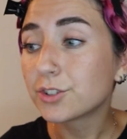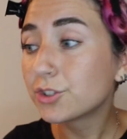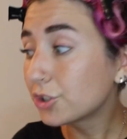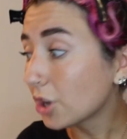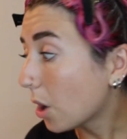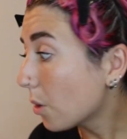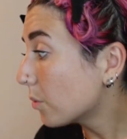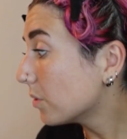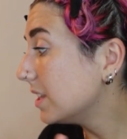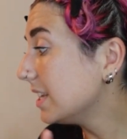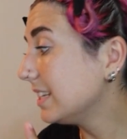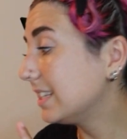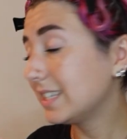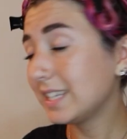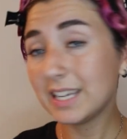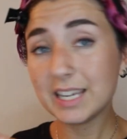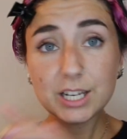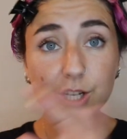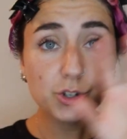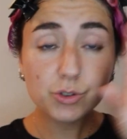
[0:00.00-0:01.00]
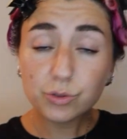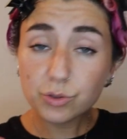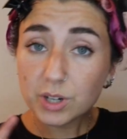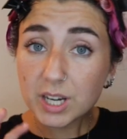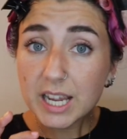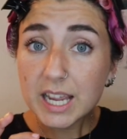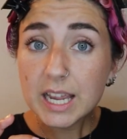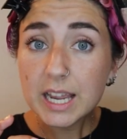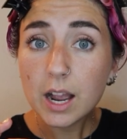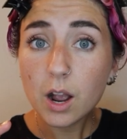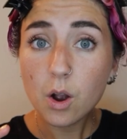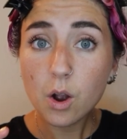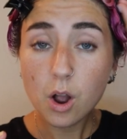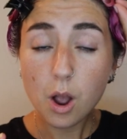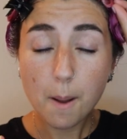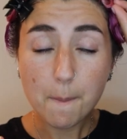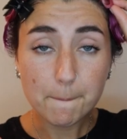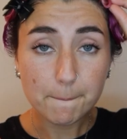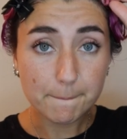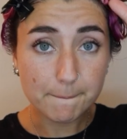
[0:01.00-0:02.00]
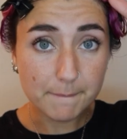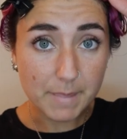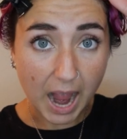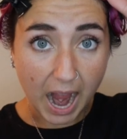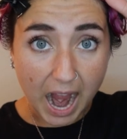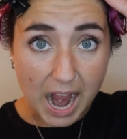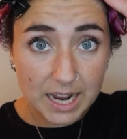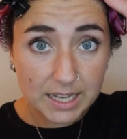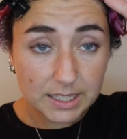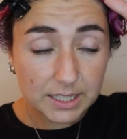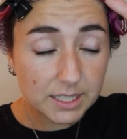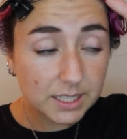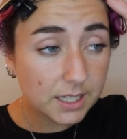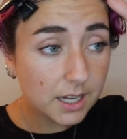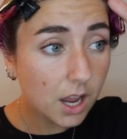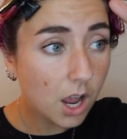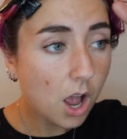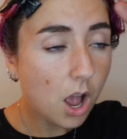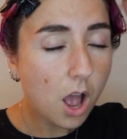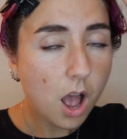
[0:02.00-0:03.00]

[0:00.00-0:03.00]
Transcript: So the tea tree mask,